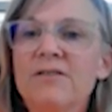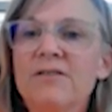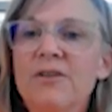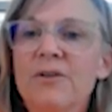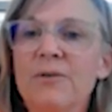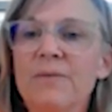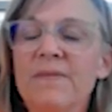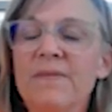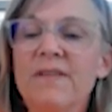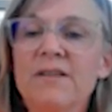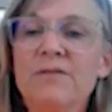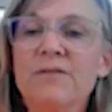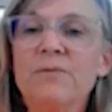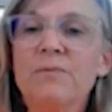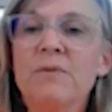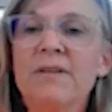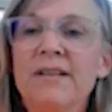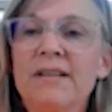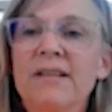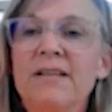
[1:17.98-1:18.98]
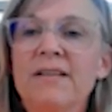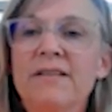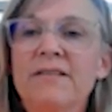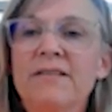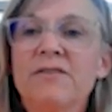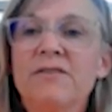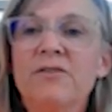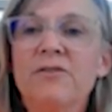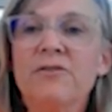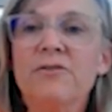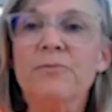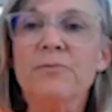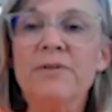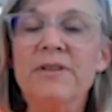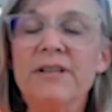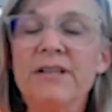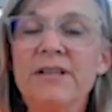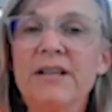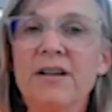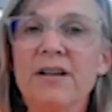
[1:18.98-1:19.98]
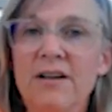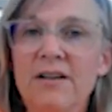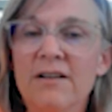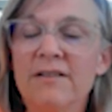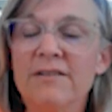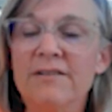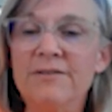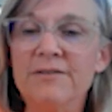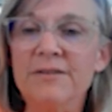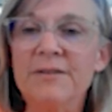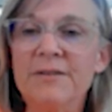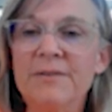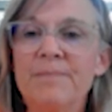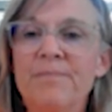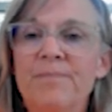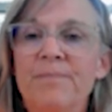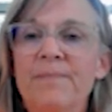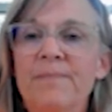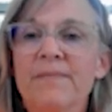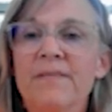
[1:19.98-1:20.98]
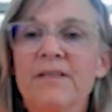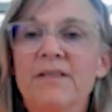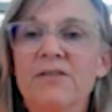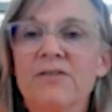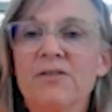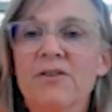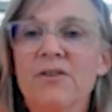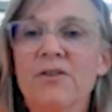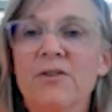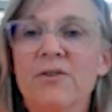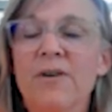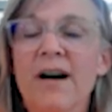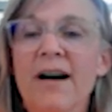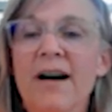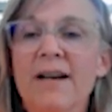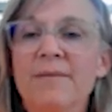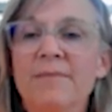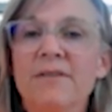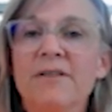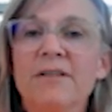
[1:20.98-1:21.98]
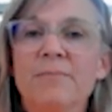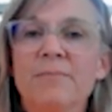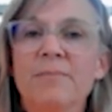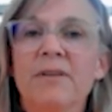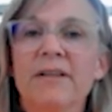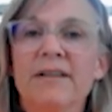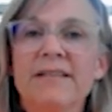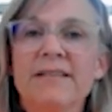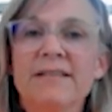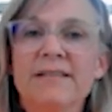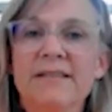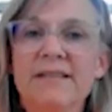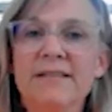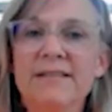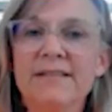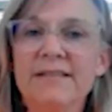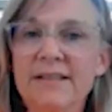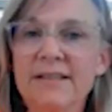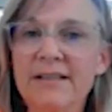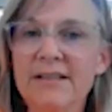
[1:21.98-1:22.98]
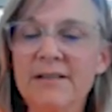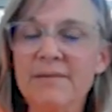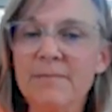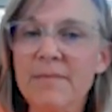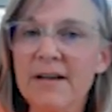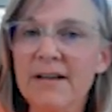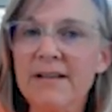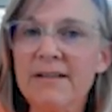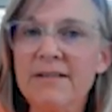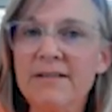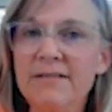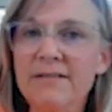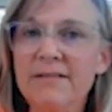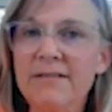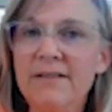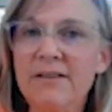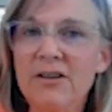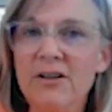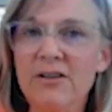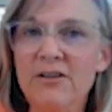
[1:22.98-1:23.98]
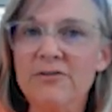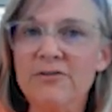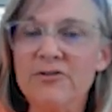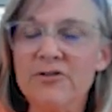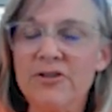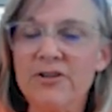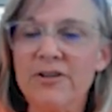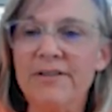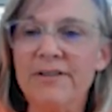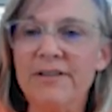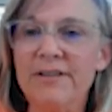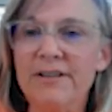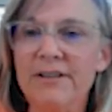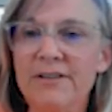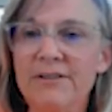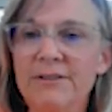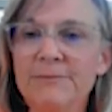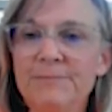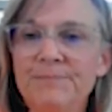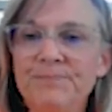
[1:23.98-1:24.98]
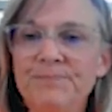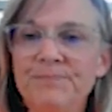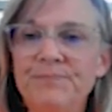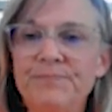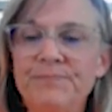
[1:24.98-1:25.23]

So this one is 3 colors. So I'm going to place these in my color chart here.